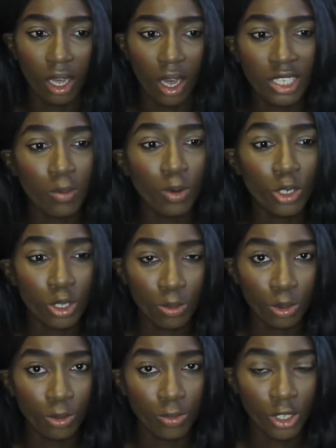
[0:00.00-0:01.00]
is it
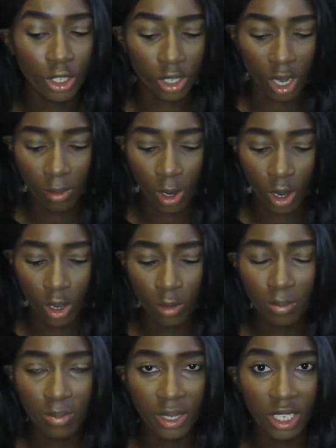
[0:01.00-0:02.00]
possible for you to come
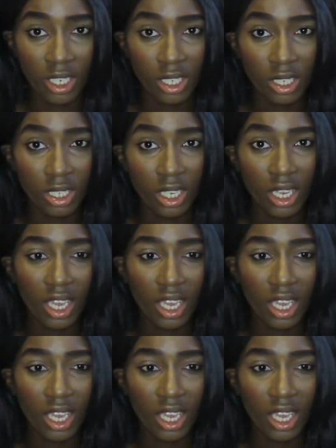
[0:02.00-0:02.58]
home, because